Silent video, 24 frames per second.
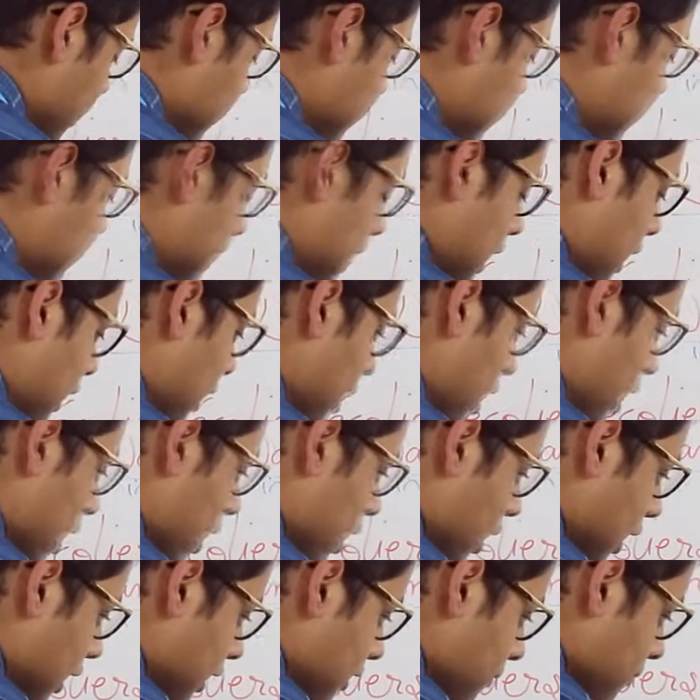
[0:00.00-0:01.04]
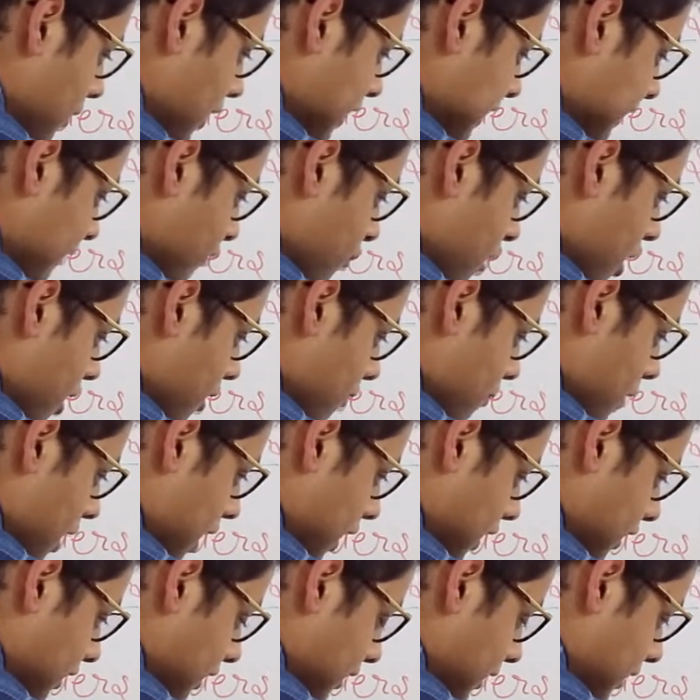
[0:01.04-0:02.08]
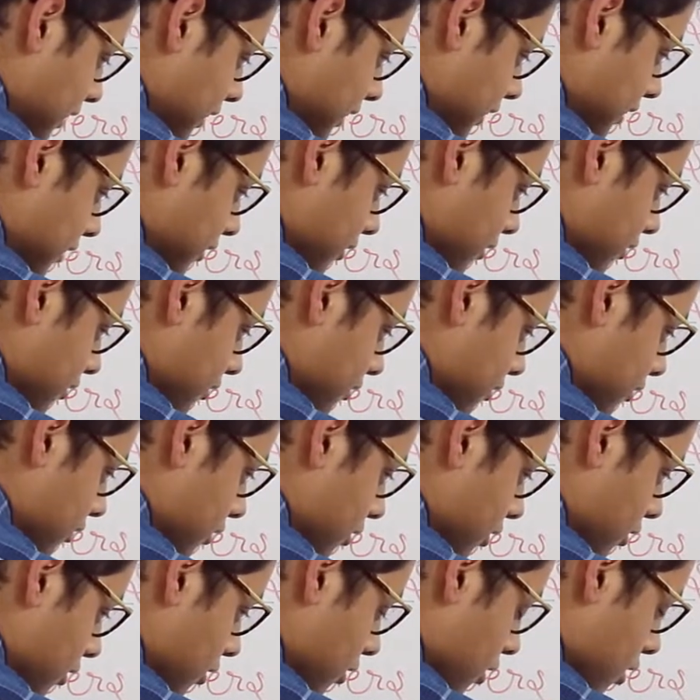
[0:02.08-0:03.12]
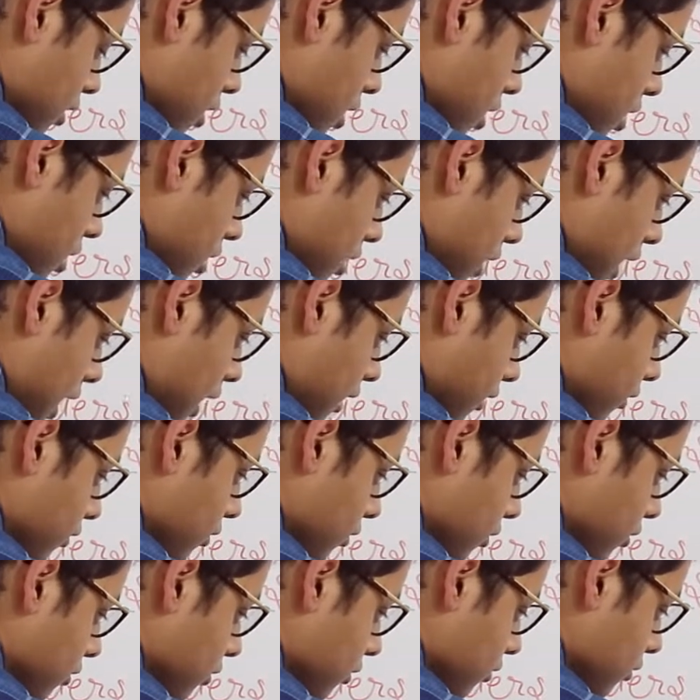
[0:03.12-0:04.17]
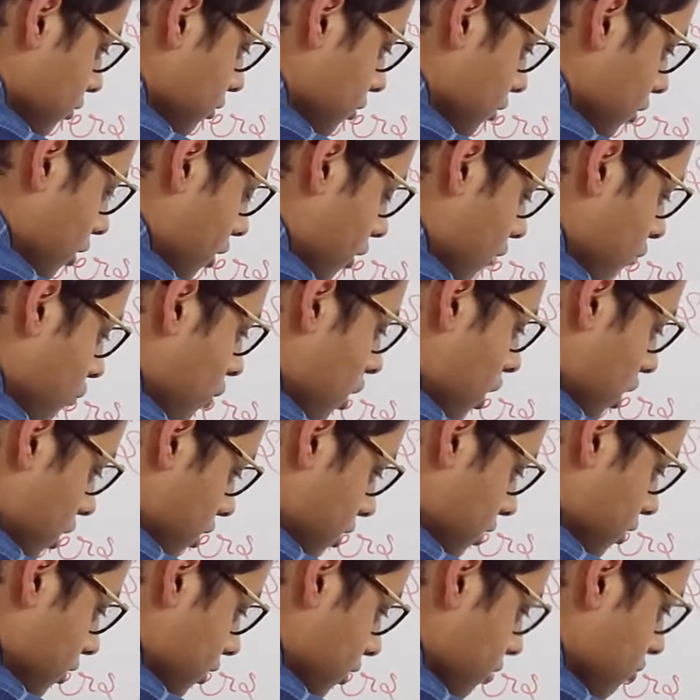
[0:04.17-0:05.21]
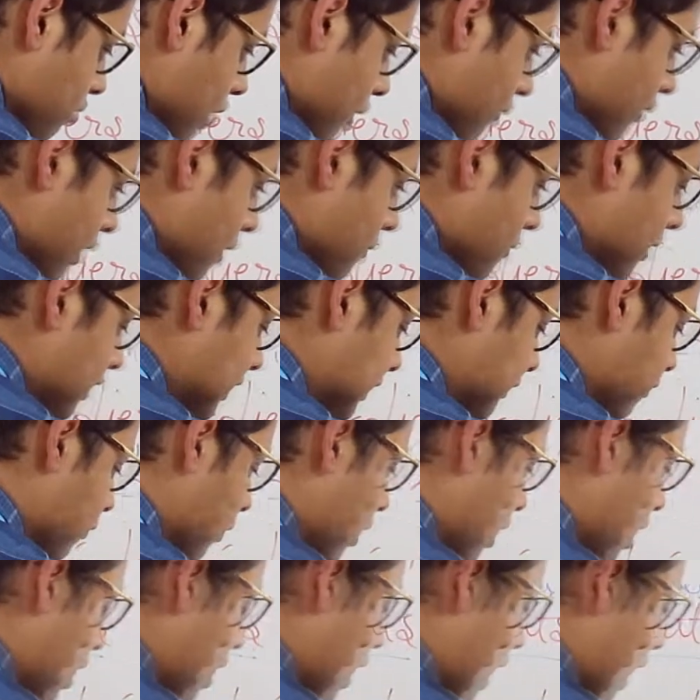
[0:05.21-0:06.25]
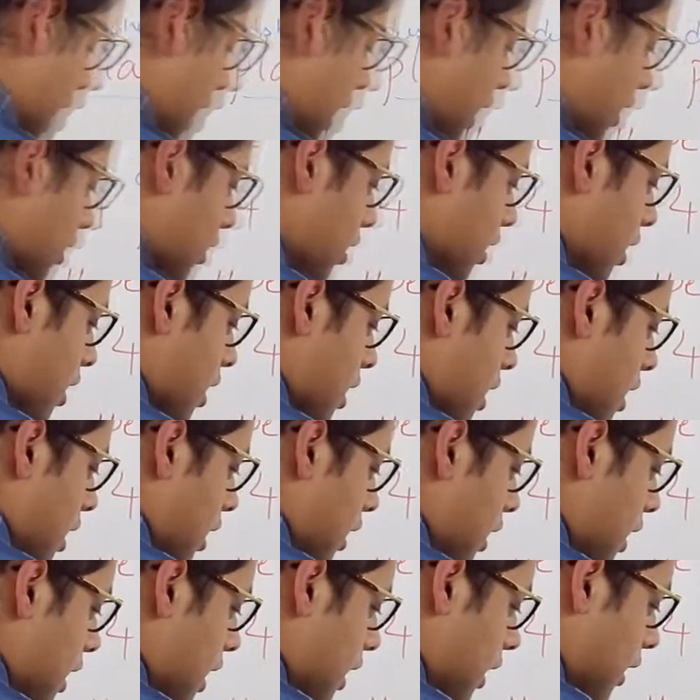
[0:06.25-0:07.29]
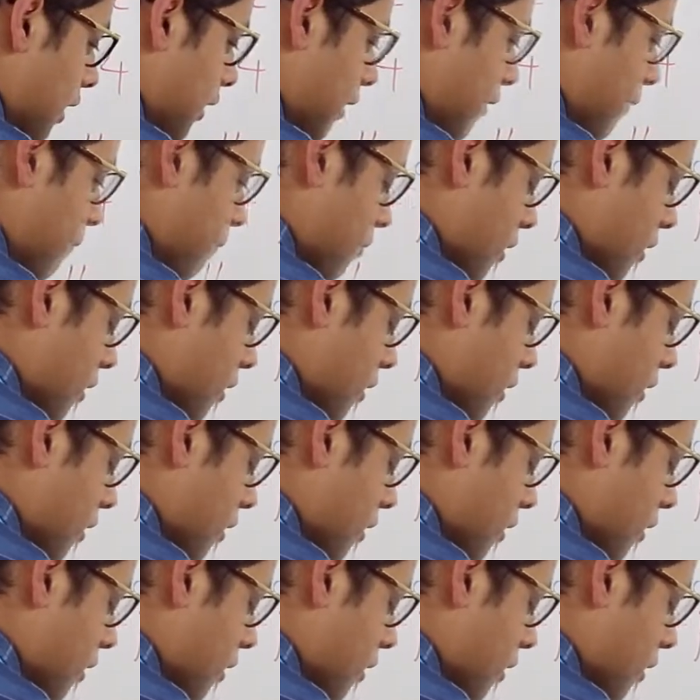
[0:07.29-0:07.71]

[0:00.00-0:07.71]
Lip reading: can say here it means workplace. Yeah, work. Travail means work and lieu